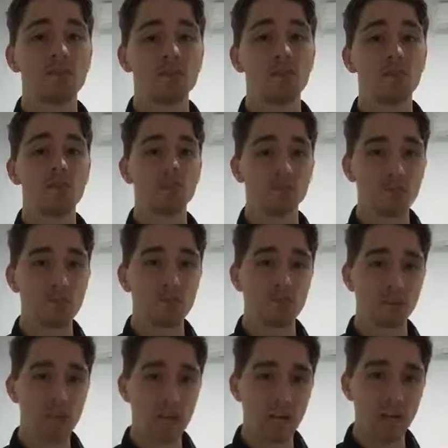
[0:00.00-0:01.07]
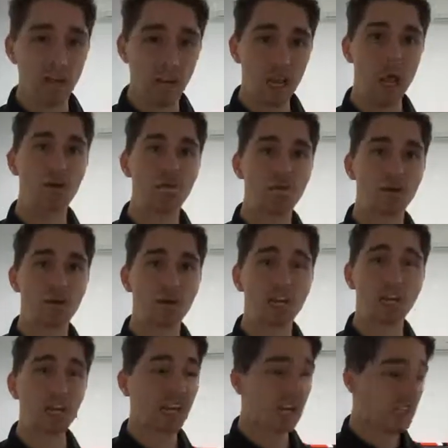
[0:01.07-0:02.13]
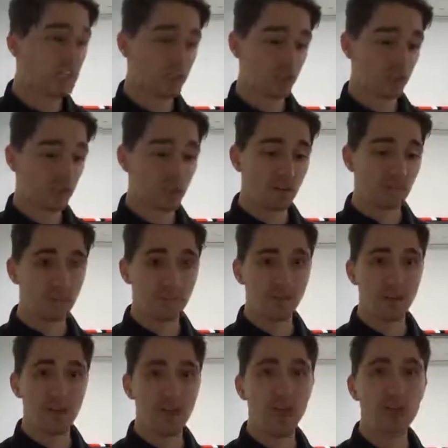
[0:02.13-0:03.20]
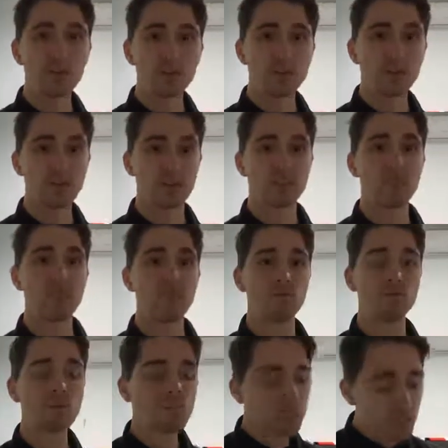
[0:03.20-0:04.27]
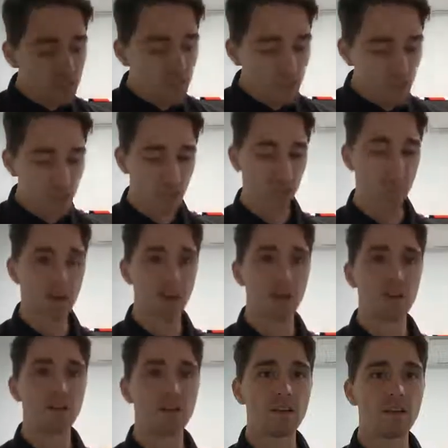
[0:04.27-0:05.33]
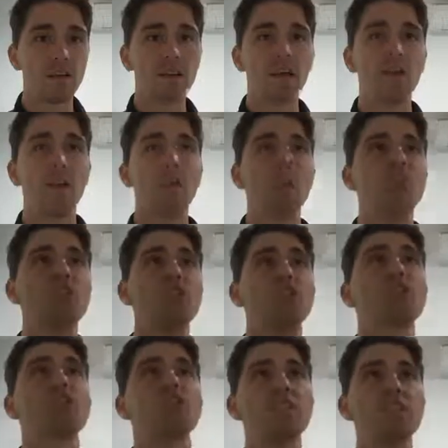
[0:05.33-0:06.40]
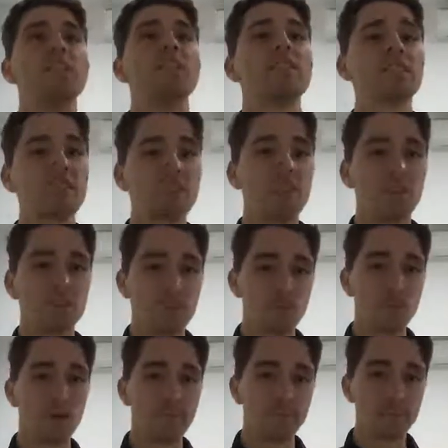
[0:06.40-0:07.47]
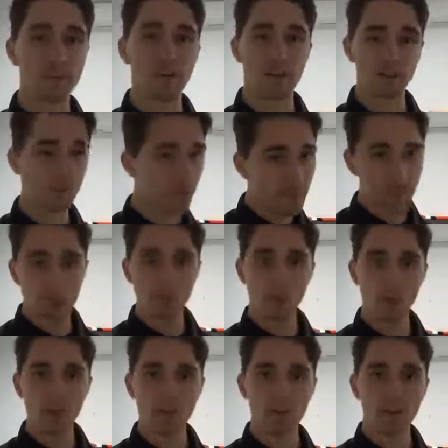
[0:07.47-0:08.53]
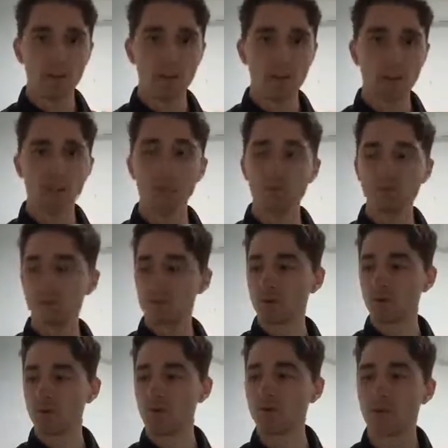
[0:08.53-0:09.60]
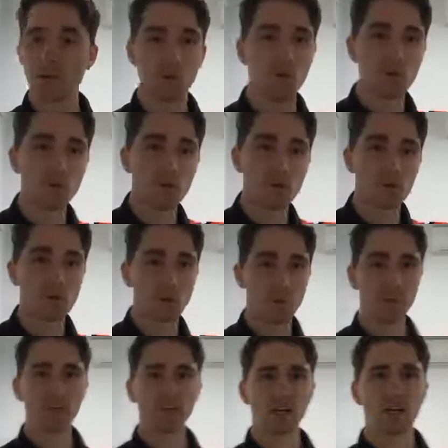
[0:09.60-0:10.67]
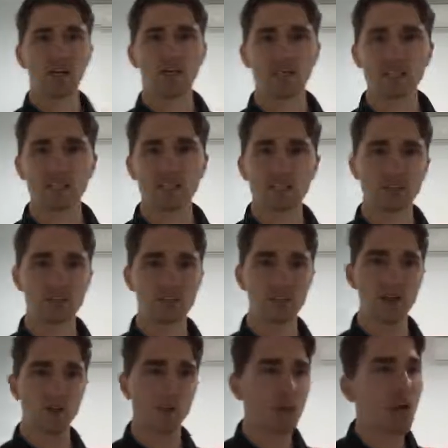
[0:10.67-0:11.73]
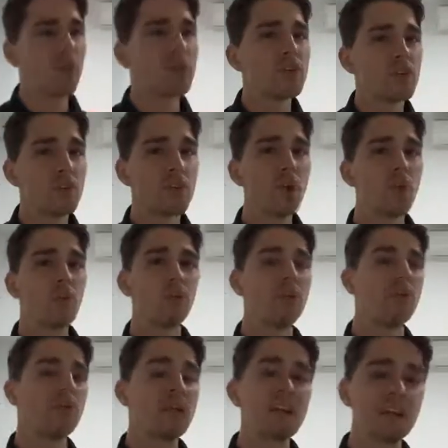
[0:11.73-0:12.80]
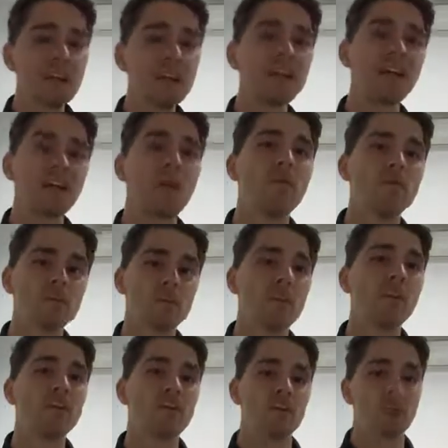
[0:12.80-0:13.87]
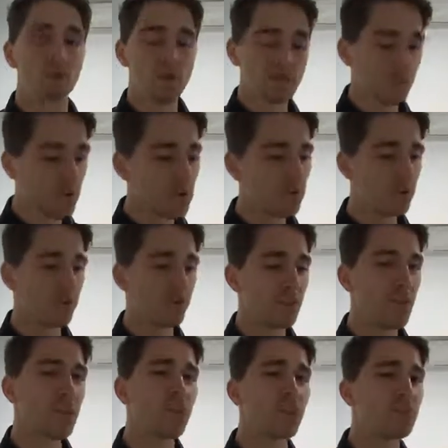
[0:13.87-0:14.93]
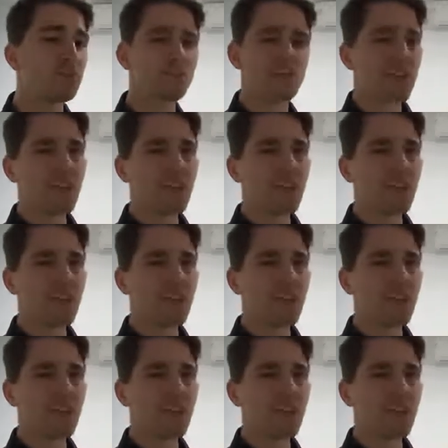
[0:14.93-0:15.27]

important just for our club and just how it's perceived. We just need to come out and we just need to get the job done, no matter what. People are talking about Gold Coast not being a club in 10 years' time. We do not want to be in that conversation where people are thinking,